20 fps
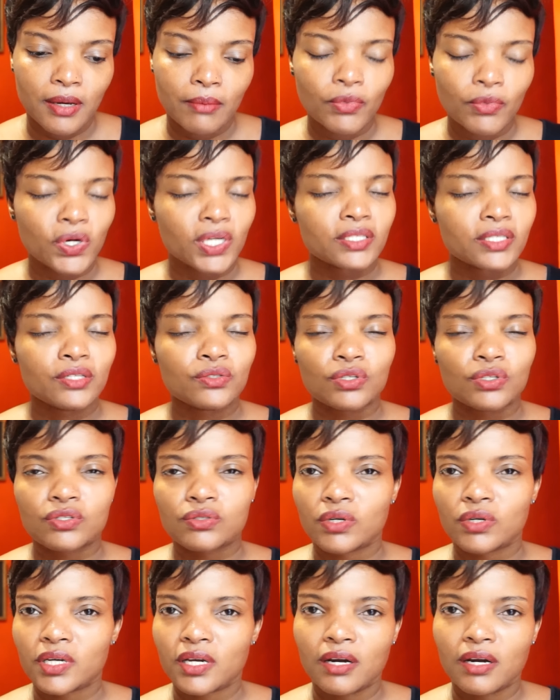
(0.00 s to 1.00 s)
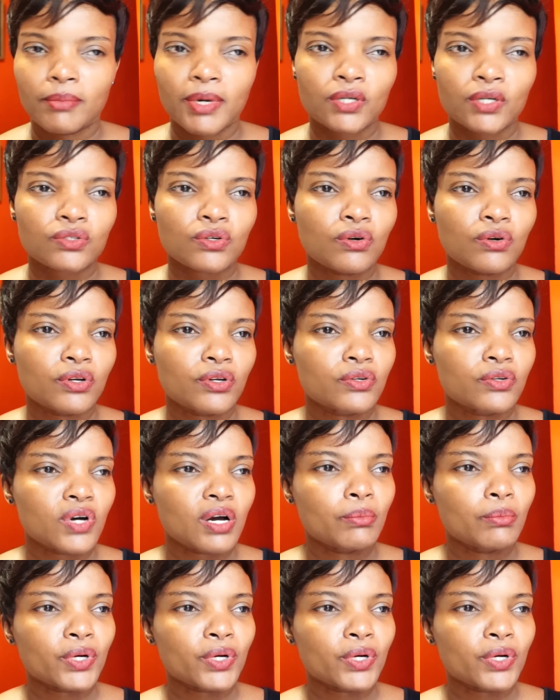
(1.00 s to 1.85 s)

Mura Senso is talking about, oh, you know,